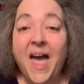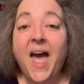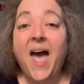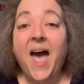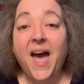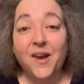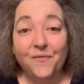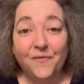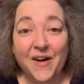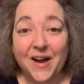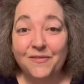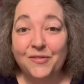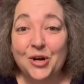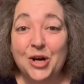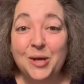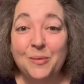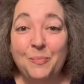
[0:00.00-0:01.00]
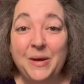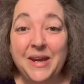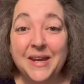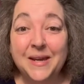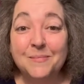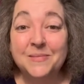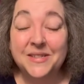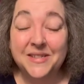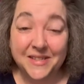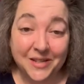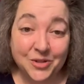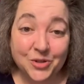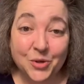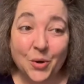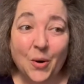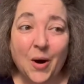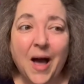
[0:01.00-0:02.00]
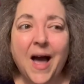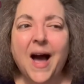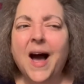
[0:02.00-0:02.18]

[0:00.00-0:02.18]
at 5.30 p.m. Central.